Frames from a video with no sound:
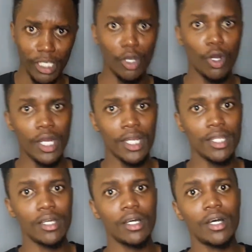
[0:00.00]
on
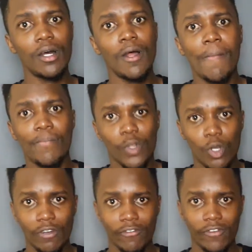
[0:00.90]
the
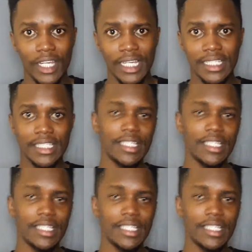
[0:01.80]
conflict.